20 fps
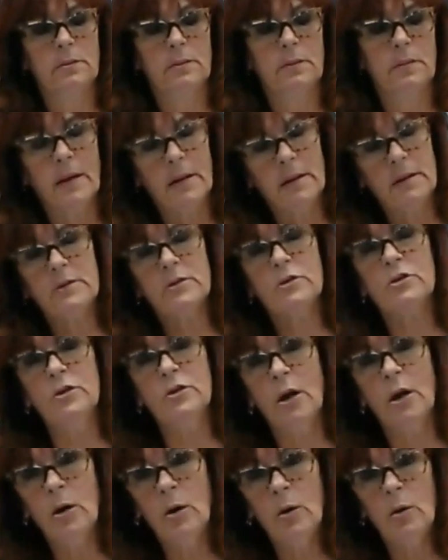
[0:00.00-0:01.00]
And it
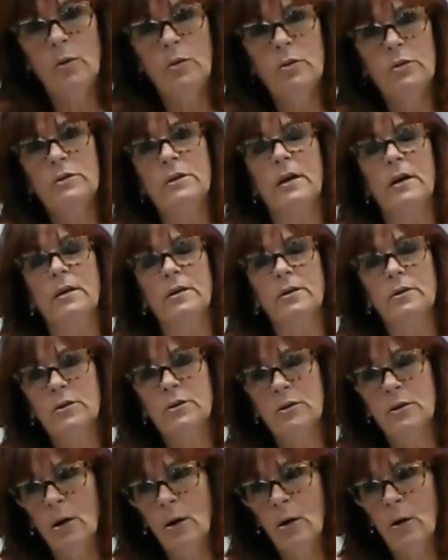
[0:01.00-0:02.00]
snows, and it
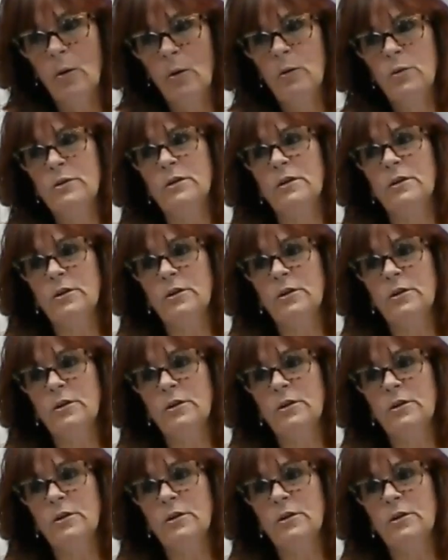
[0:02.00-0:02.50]
snows, and it